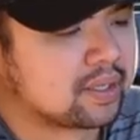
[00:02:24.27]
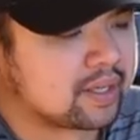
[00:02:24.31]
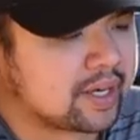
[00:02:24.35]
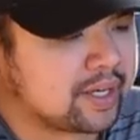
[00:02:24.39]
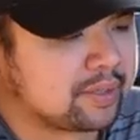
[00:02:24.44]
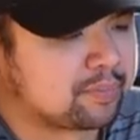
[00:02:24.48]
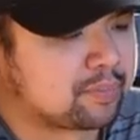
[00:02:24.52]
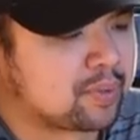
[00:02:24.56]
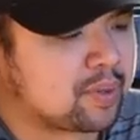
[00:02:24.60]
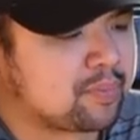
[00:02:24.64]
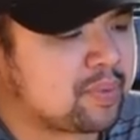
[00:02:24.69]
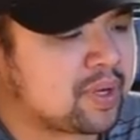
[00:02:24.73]

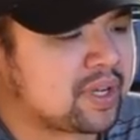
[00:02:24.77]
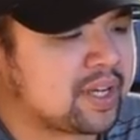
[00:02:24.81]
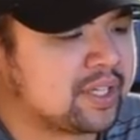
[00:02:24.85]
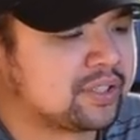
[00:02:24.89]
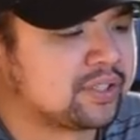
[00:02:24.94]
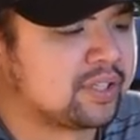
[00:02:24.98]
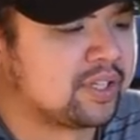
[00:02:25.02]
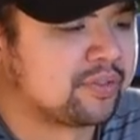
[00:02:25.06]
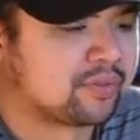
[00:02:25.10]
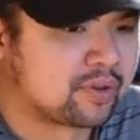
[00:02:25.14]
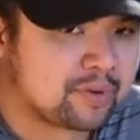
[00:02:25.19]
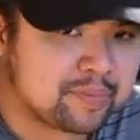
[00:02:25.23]
Great
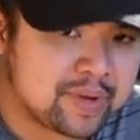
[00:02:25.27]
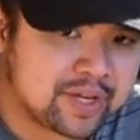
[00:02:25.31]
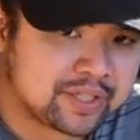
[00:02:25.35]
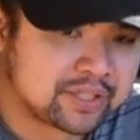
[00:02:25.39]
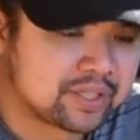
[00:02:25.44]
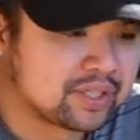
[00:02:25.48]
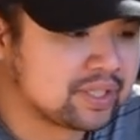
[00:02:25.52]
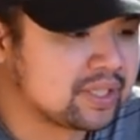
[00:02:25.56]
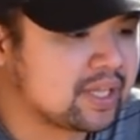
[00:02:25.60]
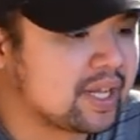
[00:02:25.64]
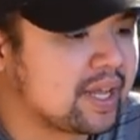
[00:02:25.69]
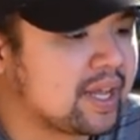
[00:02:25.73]
propagation
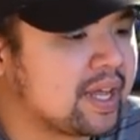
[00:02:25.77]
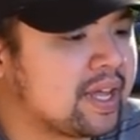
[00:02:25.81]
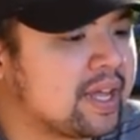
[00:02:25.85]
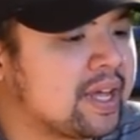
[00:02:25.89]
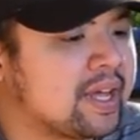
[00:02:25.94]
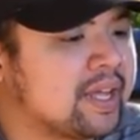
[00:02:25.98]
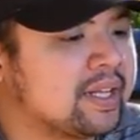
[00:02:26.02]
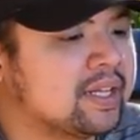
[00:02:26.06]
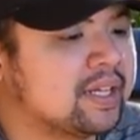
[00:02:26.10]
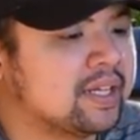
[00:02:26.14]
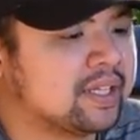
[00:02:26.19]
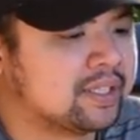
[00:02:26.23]
information
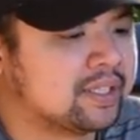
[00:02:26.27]
and